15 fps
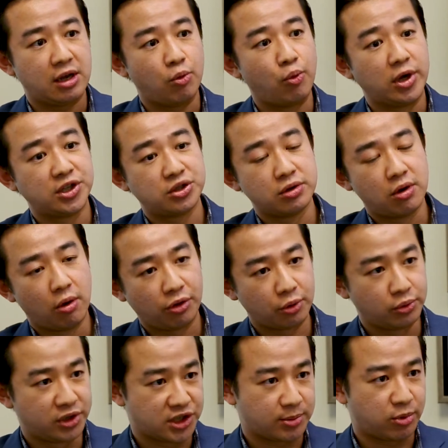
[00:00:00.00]
Once you go
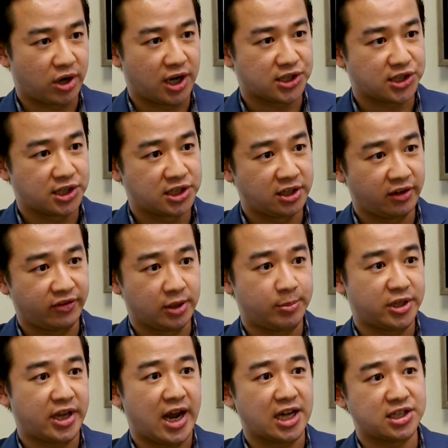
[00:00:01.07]
through this process, if the
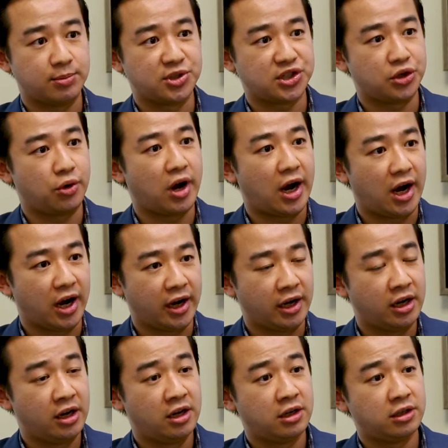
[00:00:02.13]
potassium is still
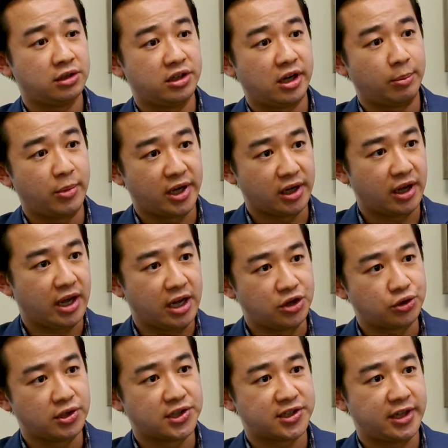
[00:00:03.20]
high, there are
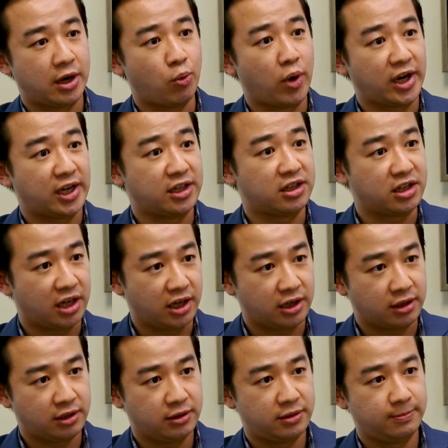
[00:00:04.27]
medications that one can
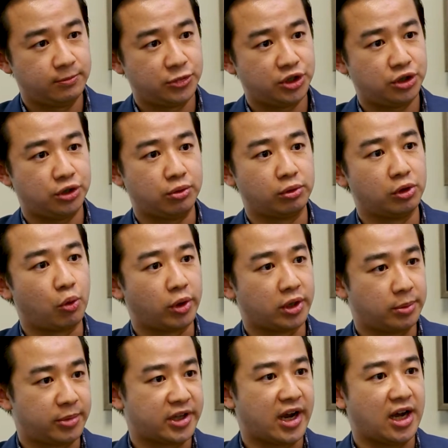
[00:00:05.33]
take to lower
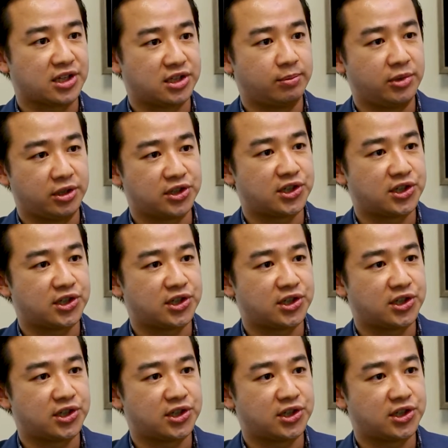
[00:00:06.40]
the potassium in the